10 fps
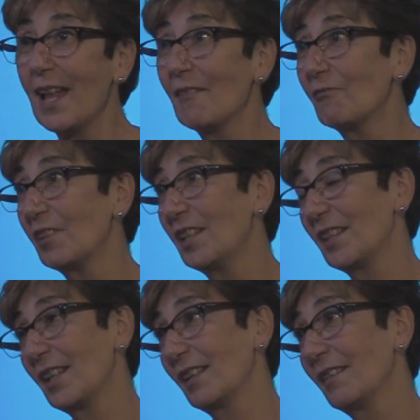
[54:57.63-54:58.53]

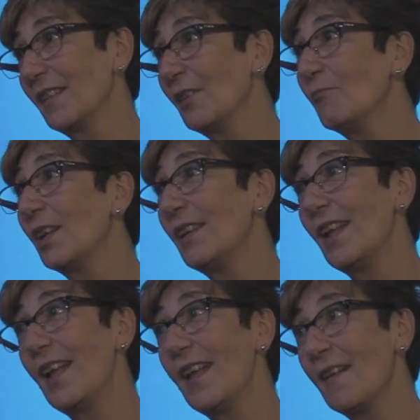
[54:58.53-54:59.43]
everything. They run
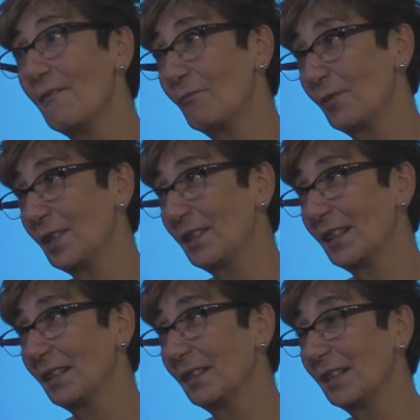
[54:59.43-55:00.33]
everything.